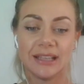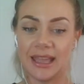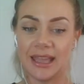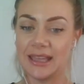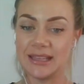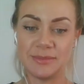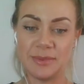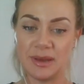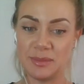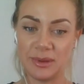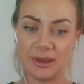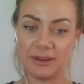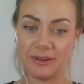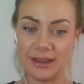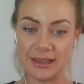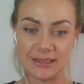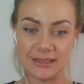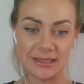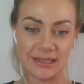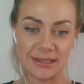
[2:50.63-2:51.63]
It's been a bit
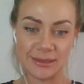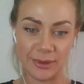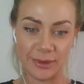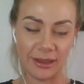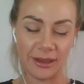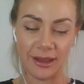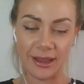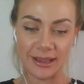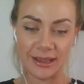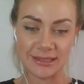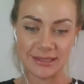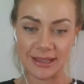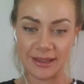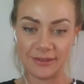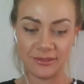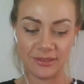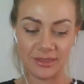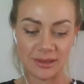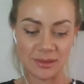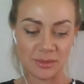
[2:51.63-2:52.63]
crazy this week, guys.
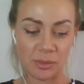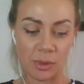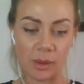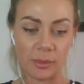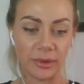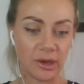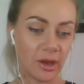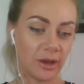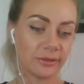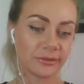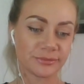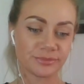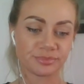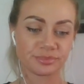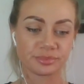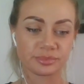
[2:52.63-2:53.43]
Everything's popping off.